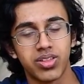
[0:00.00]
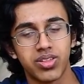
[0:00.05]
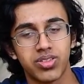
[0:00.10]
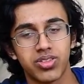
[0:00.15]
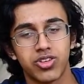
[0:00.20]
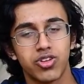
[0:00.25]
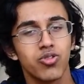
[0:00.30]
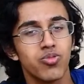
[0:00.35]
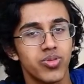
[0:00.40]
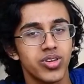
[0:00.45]
There's
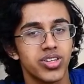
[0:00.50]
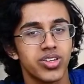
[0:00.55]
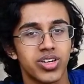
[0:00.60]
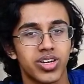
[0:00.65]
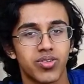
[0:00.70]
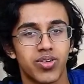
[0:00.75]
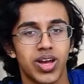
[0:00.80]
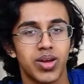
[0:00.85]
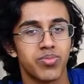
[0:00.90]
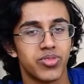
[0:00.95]
no reason to
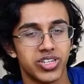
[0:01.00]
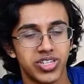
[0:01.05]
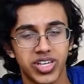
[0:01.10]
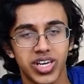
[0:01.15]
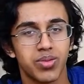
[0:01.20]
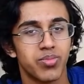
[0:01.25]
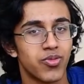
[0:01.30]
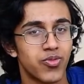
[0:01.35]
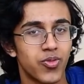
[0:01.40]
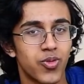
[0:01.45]
cram the day
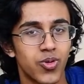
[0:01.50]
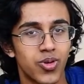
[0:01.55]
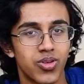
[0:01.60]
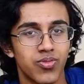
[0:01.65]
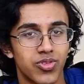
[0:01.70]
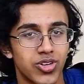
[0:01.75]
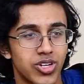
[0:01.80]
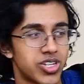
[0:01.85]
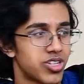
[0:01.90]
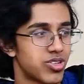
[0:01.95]
before if
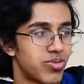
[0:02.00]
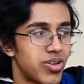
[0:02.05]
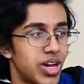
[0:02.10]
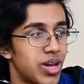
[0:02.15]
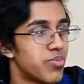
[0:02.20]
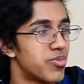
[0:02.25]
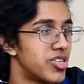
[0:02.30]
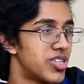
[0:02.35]
you can just cram the